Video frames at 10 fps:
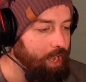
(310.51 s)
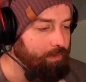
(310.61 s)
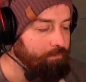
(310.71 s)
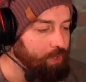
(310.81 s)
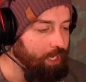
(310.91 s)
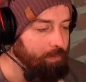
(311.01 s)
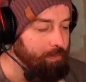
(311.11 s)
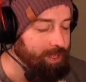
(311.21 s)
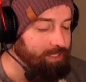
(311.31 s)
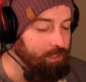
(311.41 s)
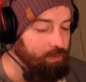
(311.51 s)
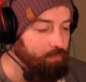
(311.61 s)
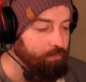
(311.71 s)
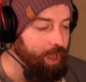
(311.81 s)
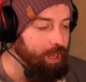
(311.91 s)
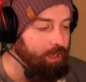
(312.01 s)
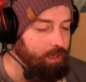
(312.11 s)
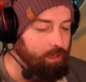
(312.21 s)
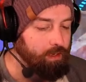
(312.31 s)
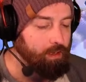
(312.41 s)
if I feel like I'm about to get into a fight,
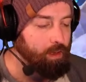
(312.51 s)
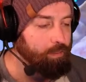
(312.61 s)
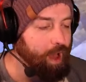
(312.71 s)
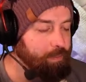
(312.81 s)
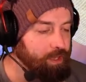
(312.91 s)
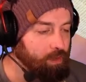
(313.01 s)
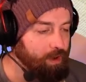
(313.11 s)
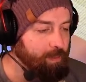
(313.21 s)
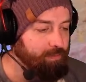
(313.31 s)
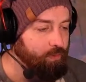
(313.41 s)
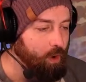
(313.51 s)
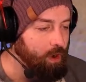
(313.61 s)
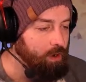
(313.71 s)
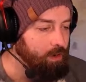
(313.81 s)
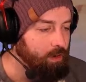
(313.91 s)
pop a heal right before